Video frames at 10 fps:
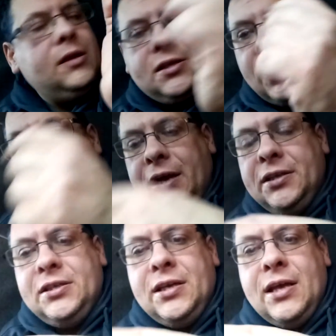the
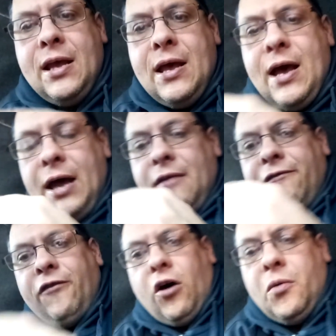sides, and the
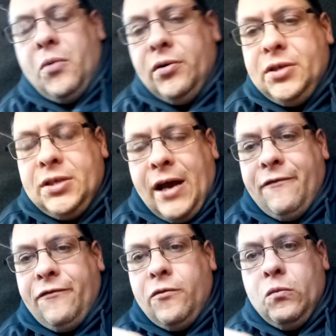floor will just
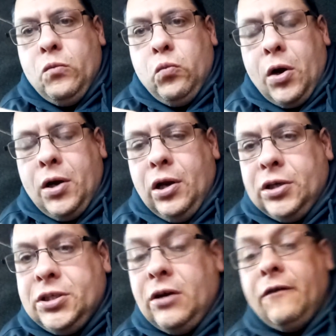have one
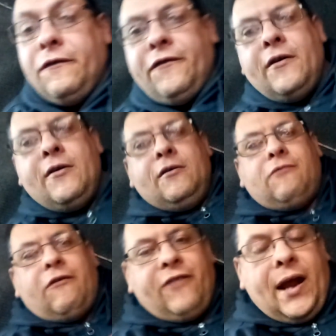lot of
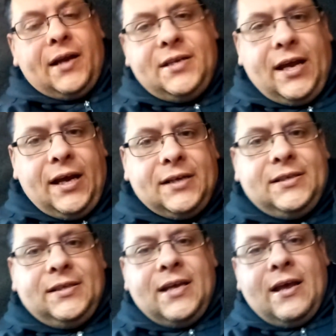
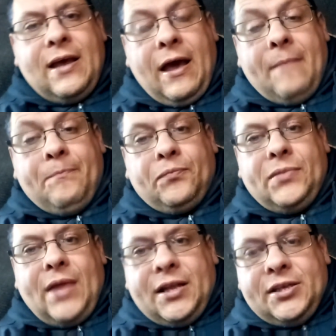Reflectix,
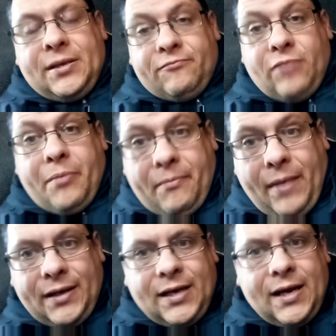then some rubber
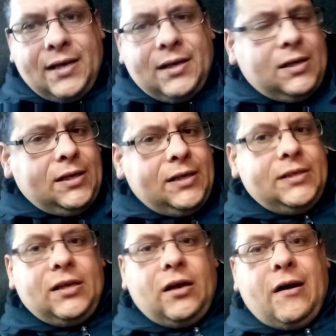matting, because